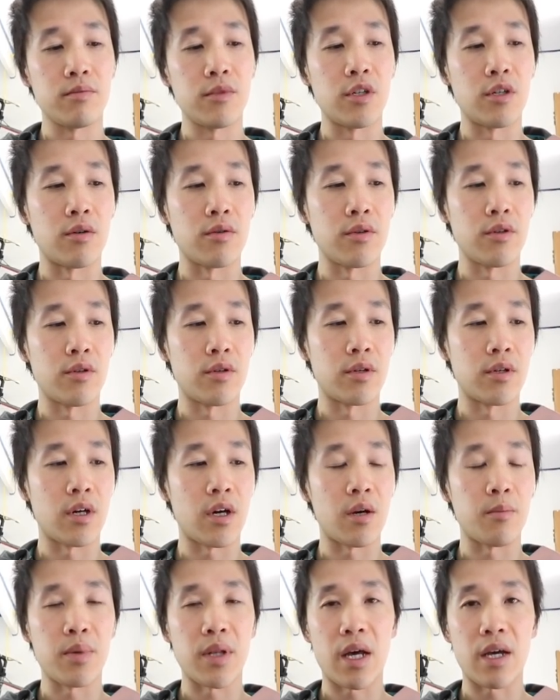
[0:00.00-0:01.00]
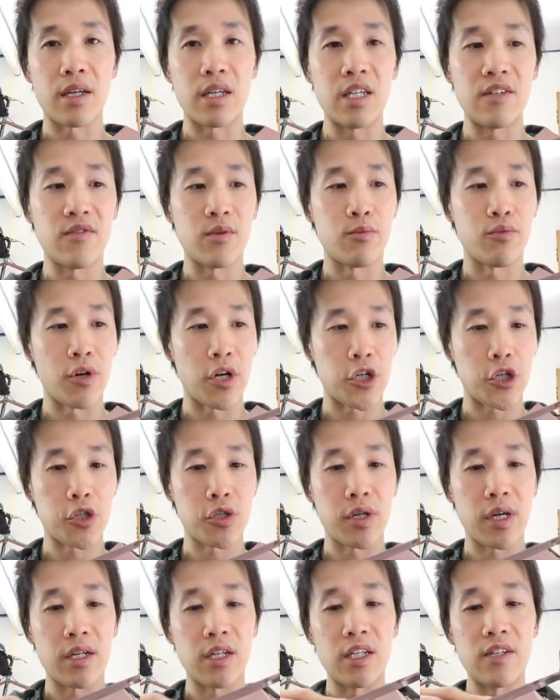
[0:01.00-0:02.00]
you know, you're not applying even
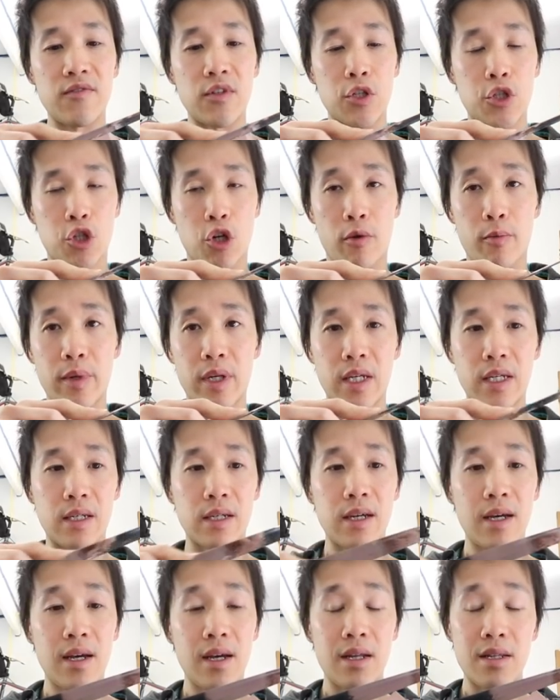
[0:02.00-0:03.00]
pressure and even sharpening